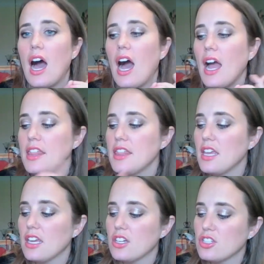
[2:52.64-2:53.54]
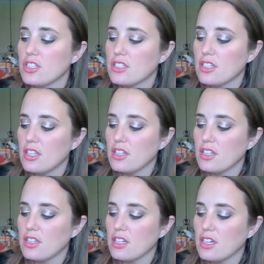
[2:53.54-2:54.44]
I think just
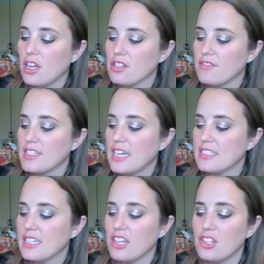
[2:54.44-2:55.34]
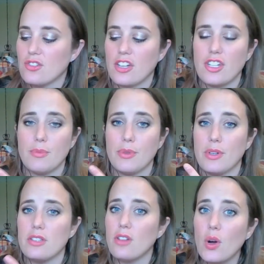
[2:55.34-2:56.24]
the Color Fantastic and the dry shampoo
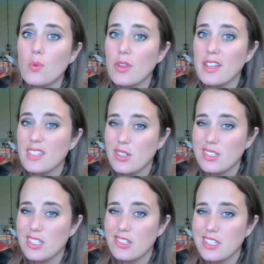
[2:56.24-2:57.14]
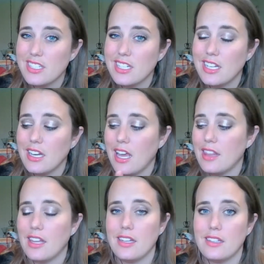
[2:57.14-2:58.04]
alone were things I was interested in, and
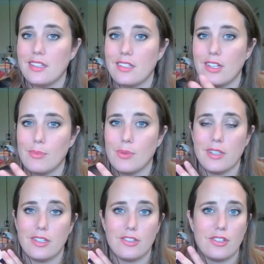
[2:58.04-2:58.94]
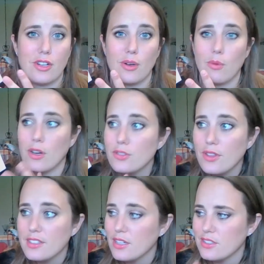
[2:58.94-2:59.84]
then the shampoo conditioner were also things I was
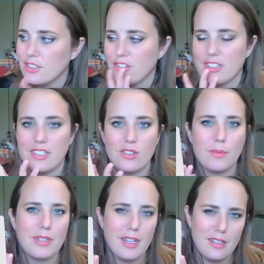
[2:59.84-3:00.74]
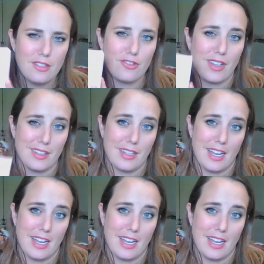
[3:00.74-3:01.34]
interested in. So I'm excited to try the line